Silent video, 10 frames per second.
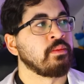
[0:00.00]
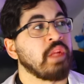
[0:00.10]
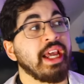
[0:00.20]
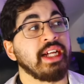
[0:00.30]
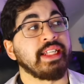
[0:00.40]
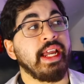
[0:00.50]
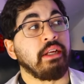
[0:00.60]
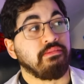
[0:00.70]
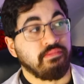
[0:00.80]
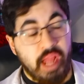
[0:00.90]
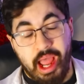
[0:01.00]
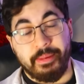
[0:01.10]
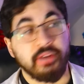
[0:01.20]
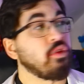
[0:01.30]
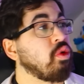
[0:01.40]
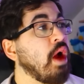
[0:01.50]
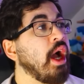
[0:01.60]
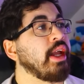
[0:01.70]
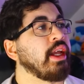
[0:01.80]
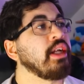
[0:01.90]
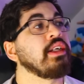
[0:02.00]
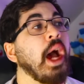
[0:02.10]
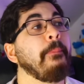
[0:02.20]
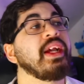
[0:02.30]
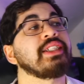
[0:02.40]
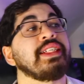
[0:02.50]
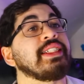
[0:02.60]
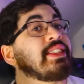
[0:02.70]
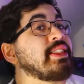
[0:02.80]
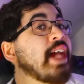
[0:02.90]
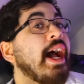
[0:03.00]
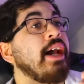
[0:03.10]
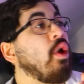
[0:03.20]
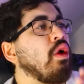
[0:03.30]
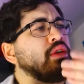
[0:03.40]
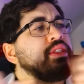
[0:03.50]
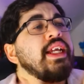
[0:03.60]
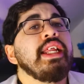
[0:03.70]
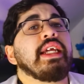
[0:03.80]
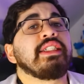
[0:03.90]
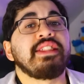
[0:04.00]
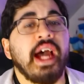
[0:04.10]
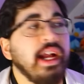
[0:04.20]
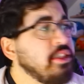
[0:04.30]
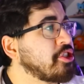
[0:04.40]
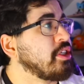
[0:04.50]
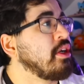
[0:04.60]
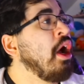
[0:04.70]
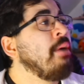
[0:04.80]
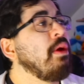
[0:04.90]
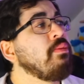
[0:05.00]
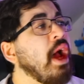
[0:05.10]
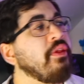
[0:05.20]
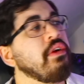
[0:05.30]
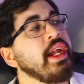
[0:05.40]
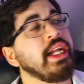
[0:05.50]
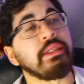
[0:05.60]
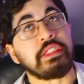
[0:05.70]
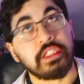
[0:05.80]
It has a habit of crying, not because it is sad or needing attention, but rather it's